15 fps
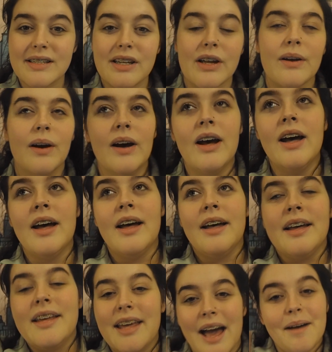So
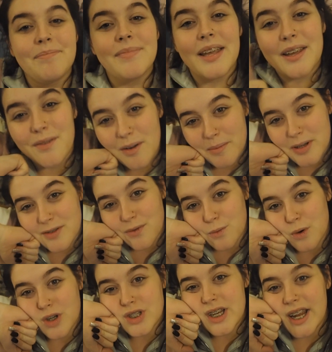yeah, thank you very much for
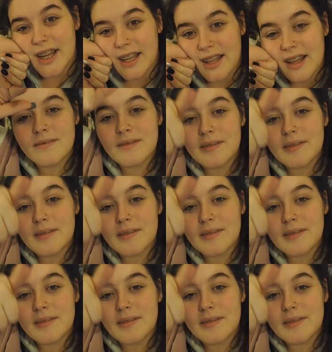watching.